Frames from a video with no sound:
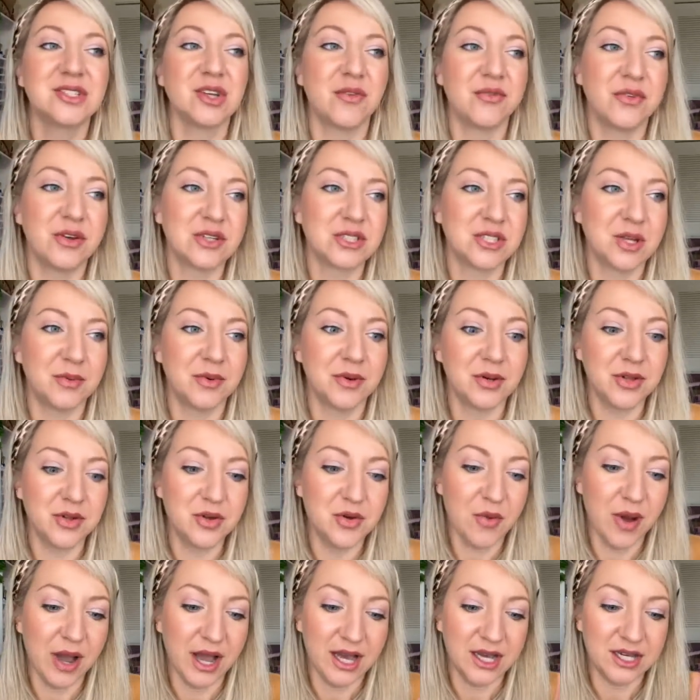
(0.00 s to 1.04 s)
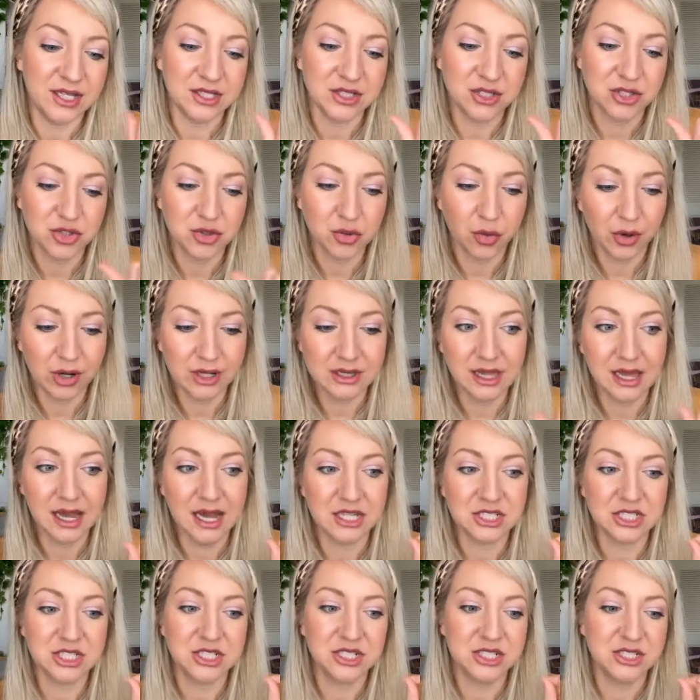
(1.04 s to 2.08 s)
So if you're someone who has short
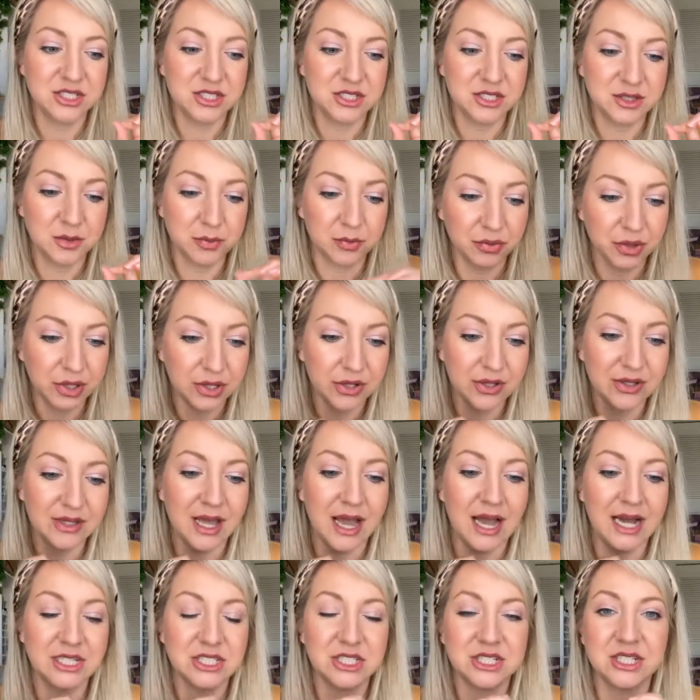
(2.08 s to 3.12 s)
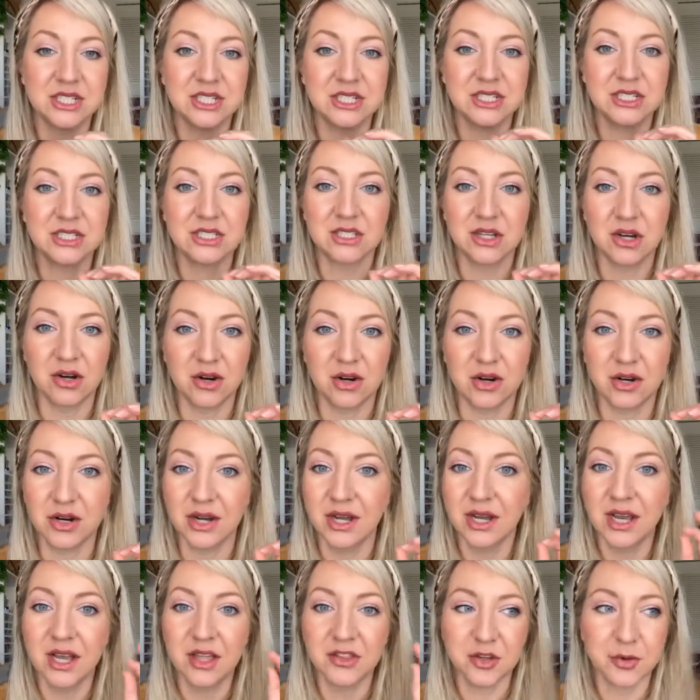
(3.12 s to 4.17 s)
lashes, brittle lashes, or
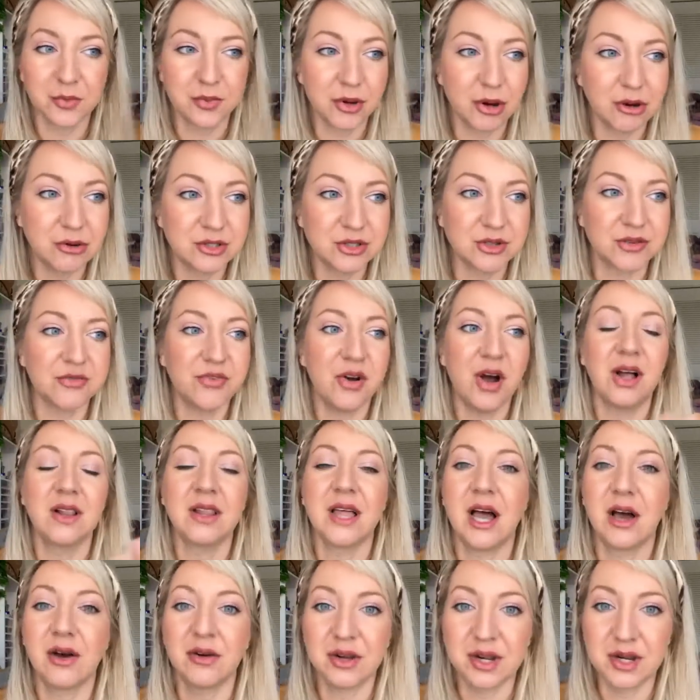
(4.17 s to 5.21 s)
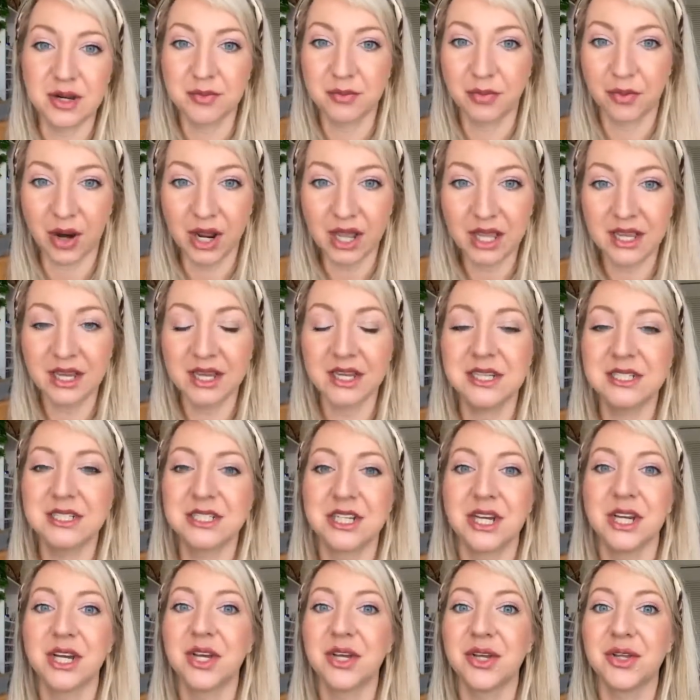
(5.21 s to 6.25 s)
they're prone to fallout and
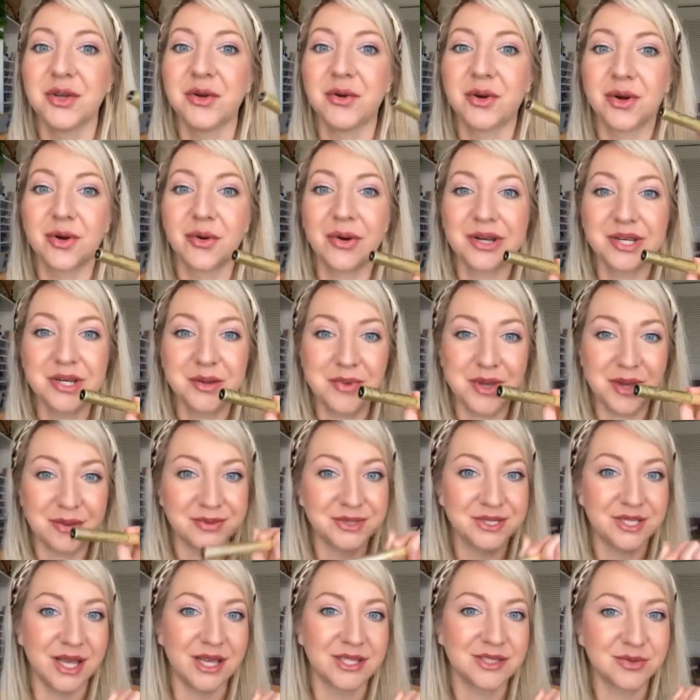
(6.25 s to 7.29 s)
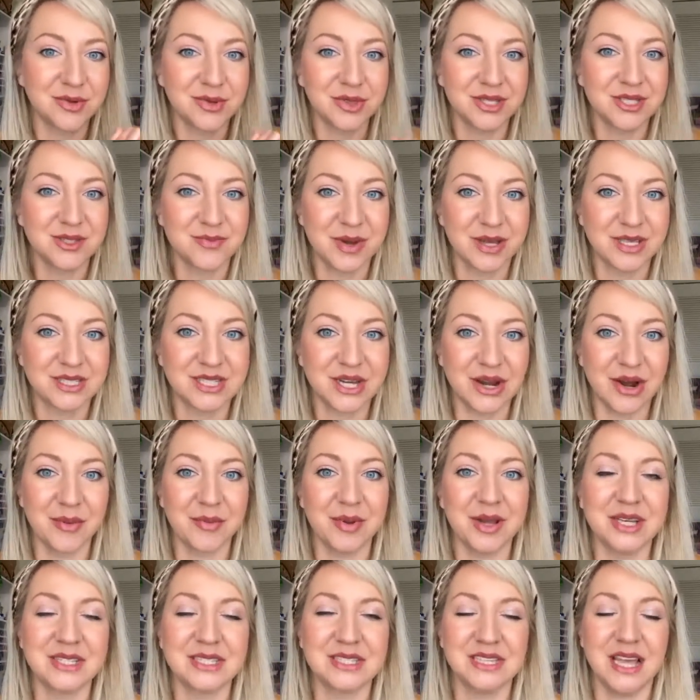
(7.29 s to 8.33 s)
breakage, you are going to be obsessed with this mascara
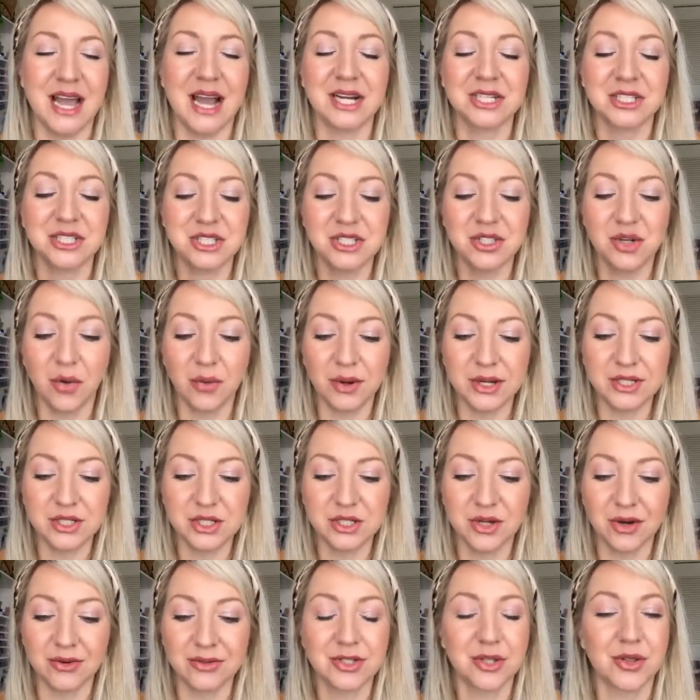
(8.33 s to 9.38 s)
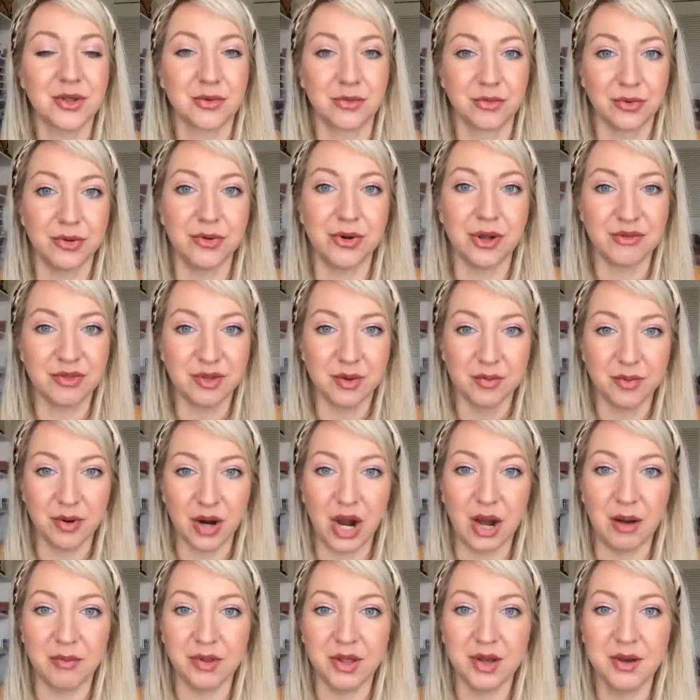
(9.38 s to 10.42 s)
because it's actually going to go to the root of the
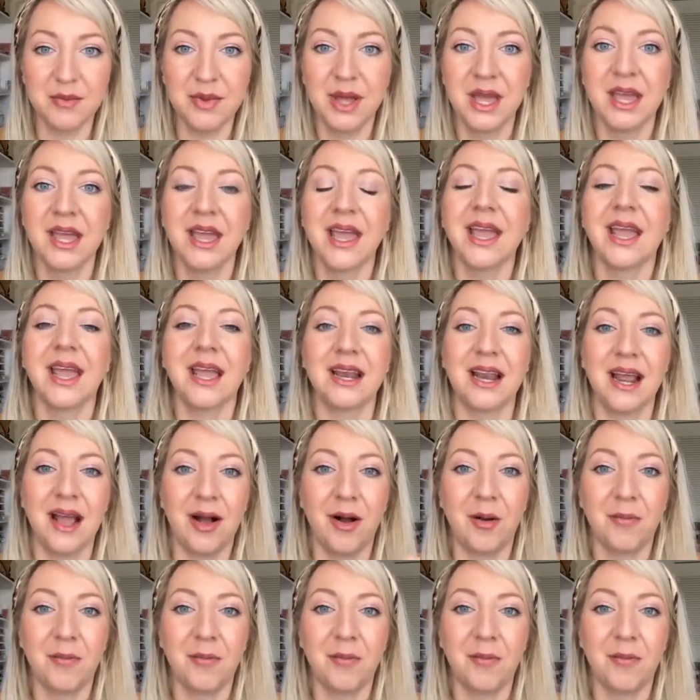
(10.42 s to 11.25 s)
problem and